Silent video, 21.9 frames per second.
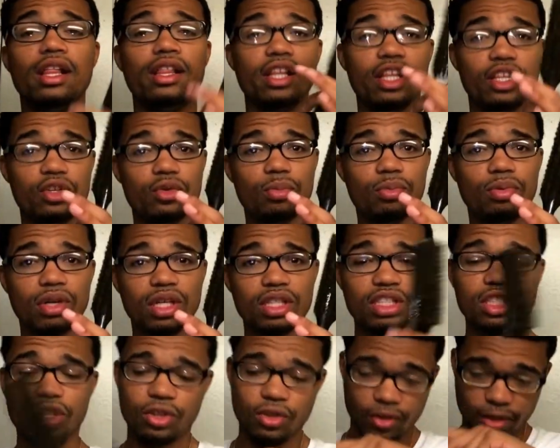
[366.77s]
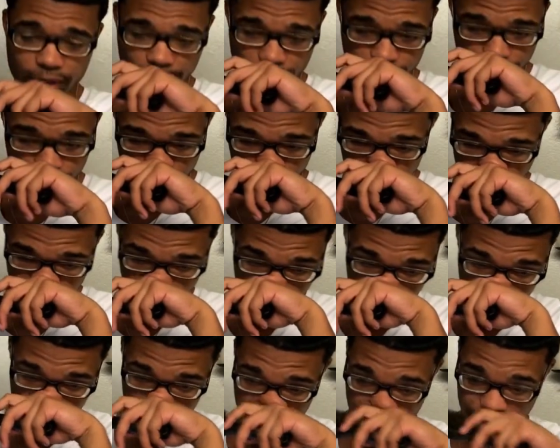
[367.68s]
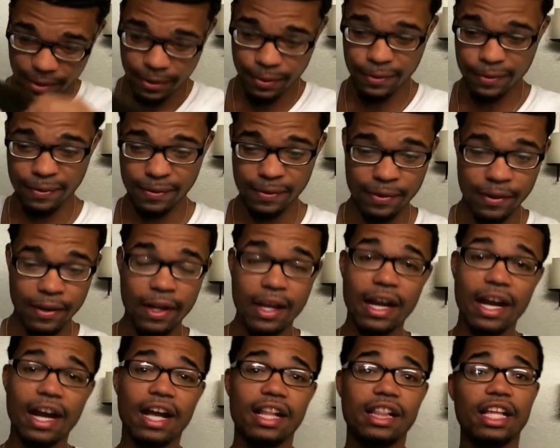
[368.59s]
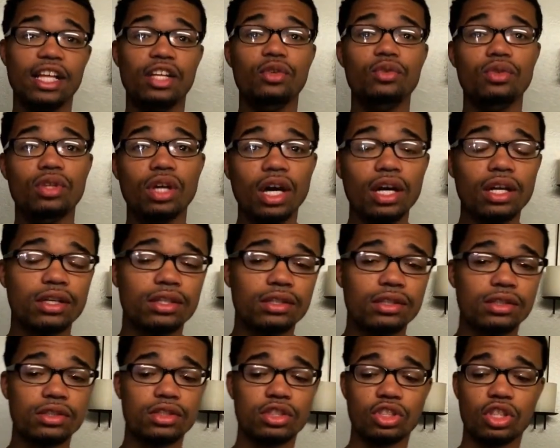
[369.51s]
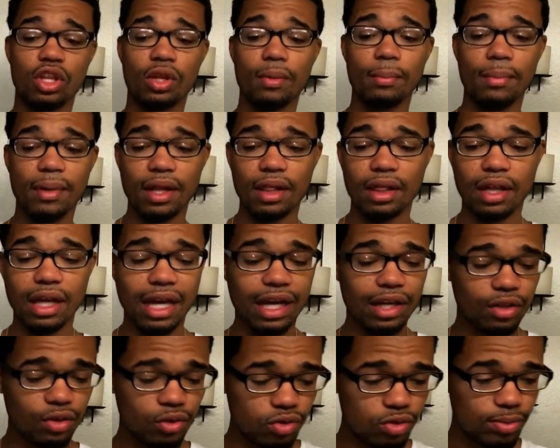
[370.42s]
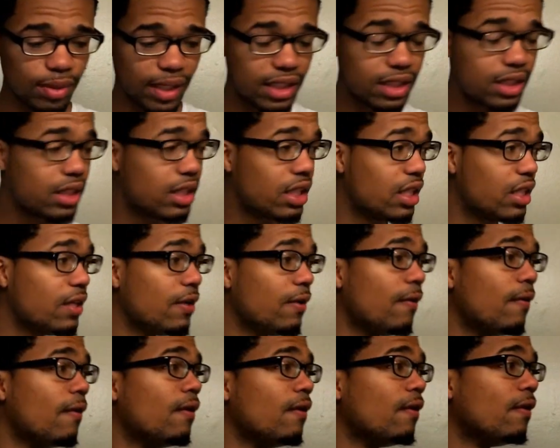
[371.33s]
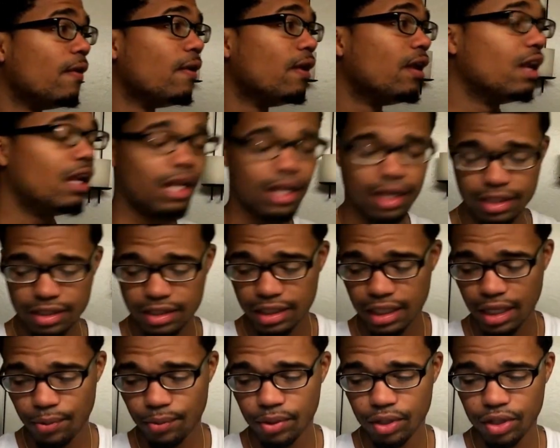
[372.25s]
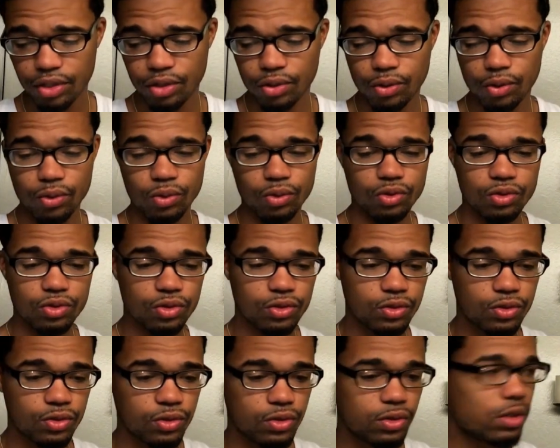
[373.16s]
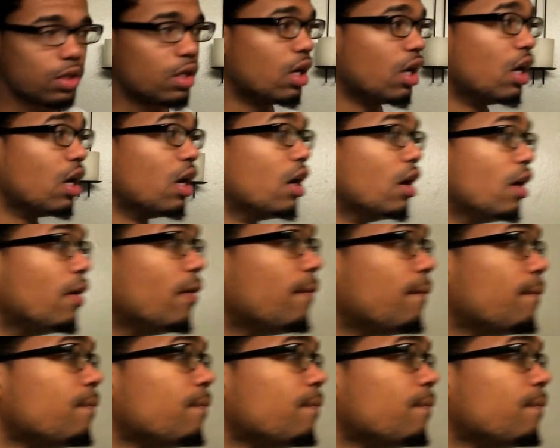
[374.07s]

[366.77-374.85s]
Then you brush your crown. And then you're done. So the method I use basically, let's say I want to use uh,